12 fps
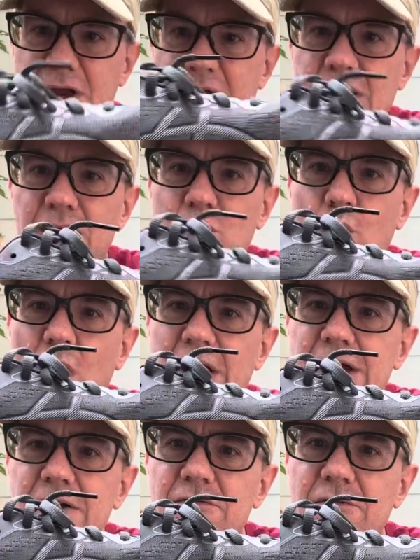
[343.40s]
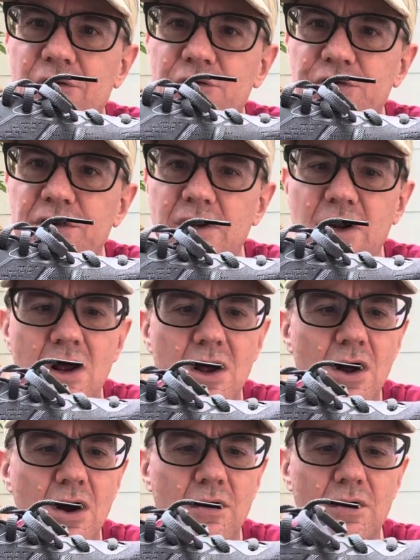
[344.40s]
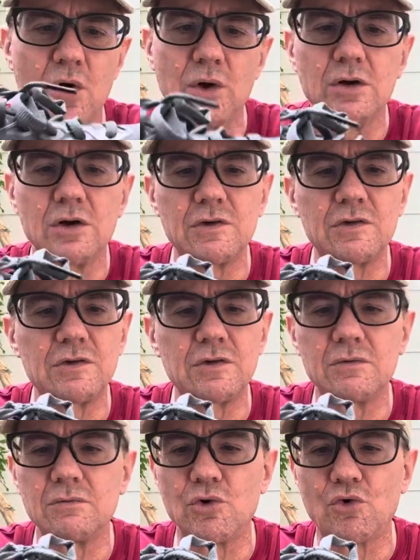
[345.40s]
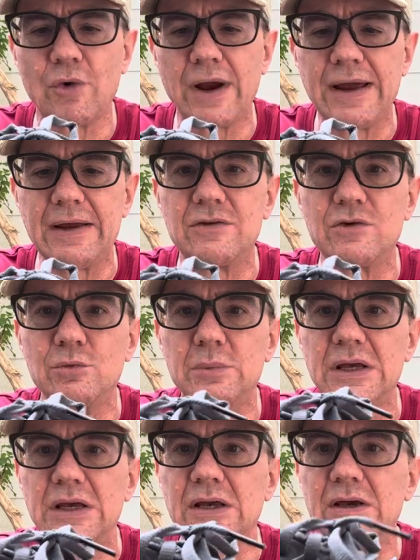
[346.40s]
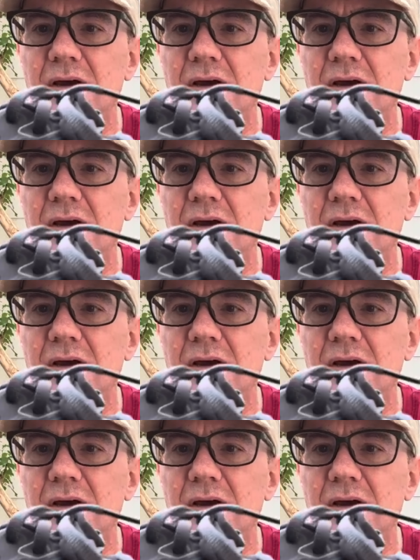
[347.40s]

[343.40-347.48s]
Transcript: and white version, although it looks gray to me.